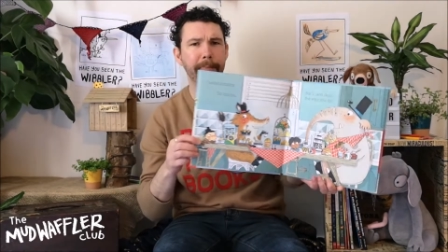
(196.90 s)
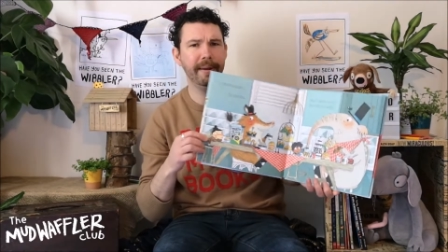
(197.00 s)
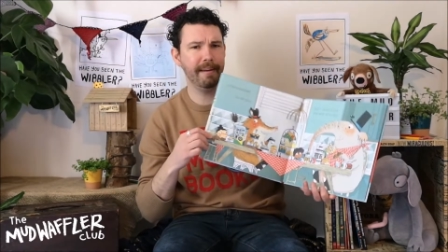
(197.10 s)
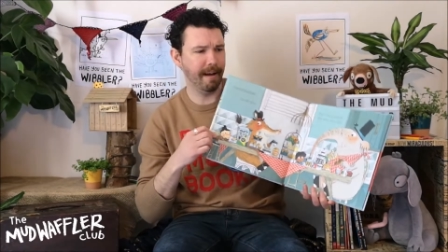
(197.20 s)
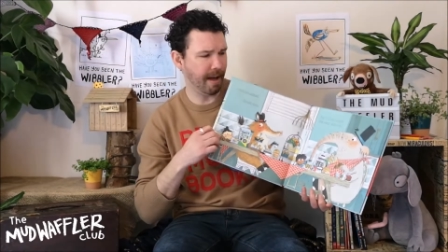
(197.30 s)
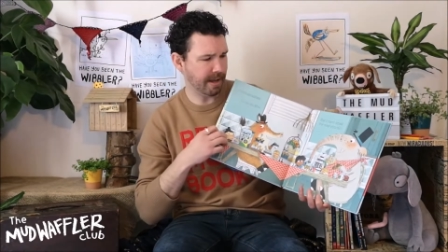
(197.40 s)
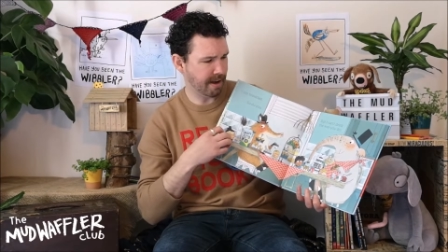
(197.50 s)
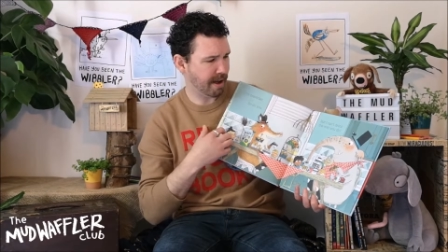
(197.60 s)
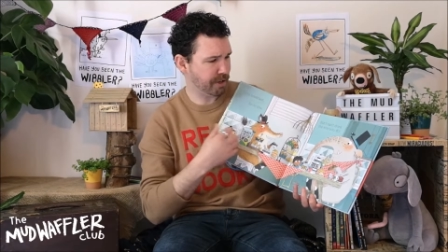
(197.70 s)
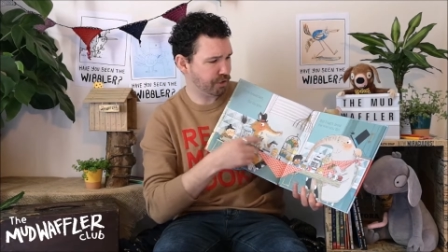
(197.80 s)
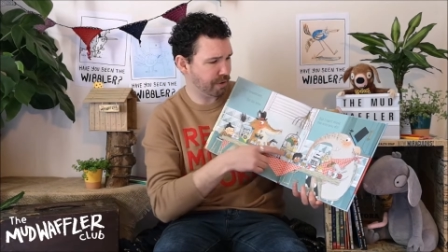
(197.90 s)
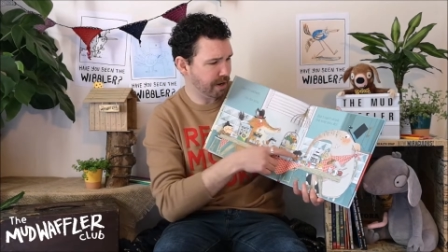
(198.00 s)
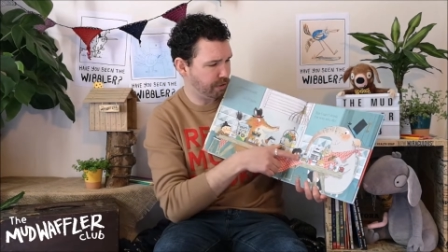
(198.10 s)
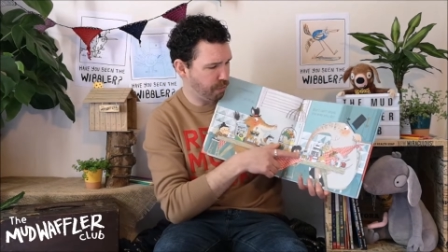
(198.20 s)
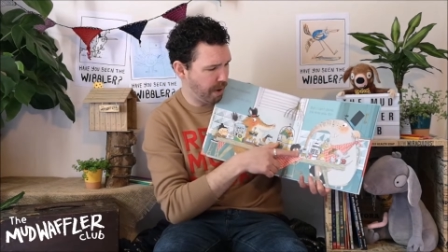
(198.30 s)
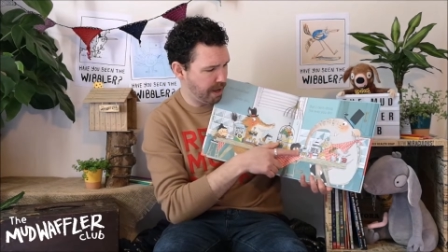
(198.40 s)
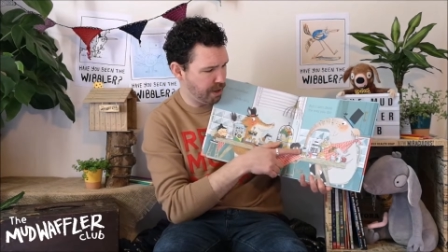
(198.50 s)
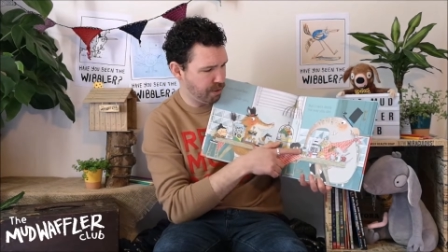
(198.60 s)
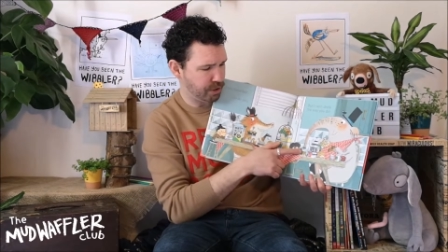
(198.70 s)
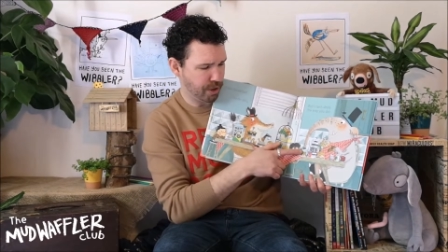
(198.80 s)
But I can't drink the way
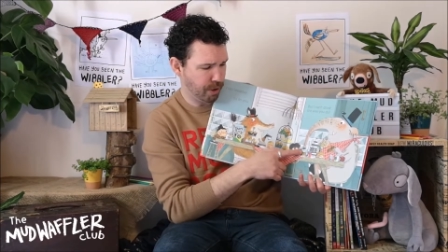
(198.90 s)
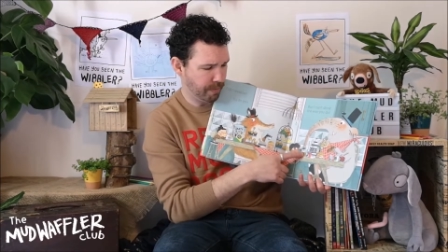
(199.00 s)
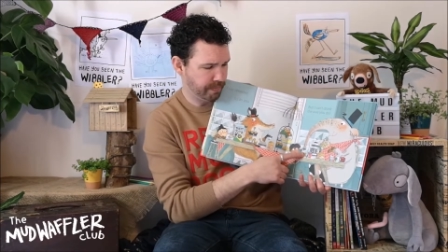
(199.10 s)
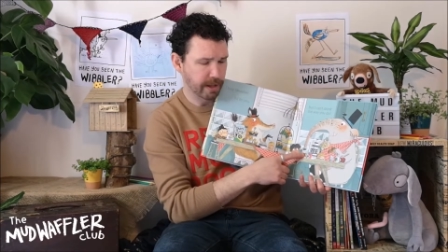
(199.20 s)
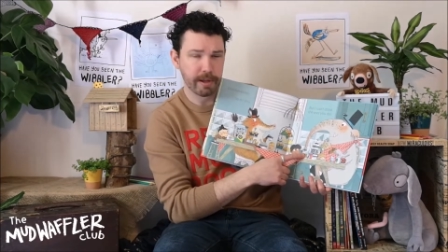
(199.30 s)
you do.